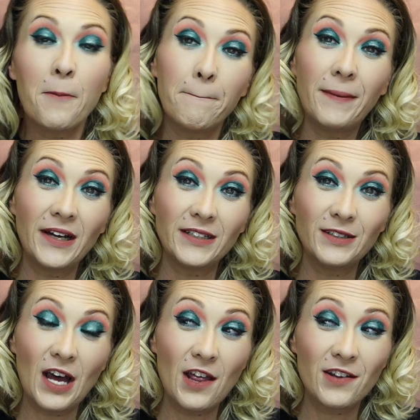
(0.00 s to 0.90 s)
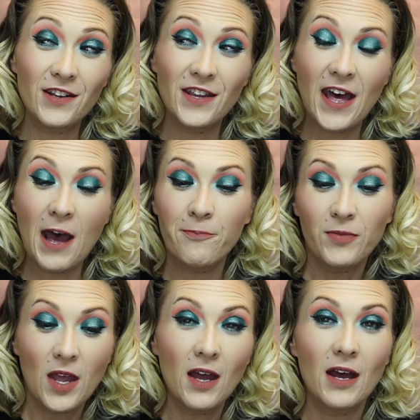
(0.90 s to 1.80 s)
But other than that,
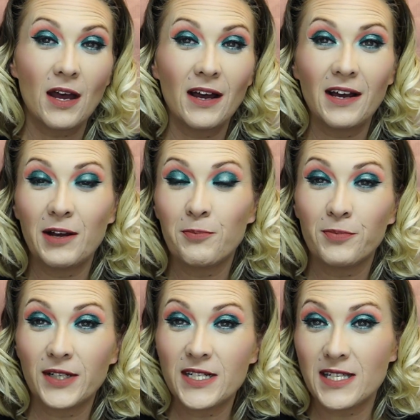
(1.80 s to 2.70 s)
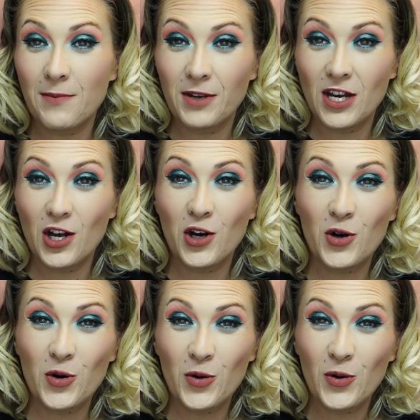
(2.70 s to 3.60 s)
please let me
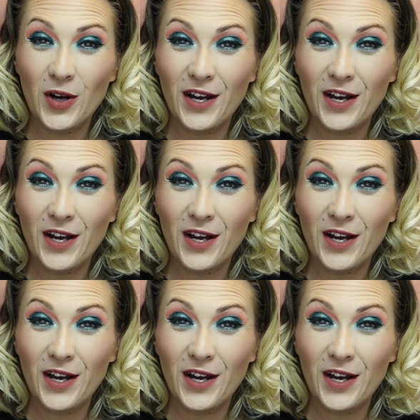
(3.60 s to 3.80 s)
know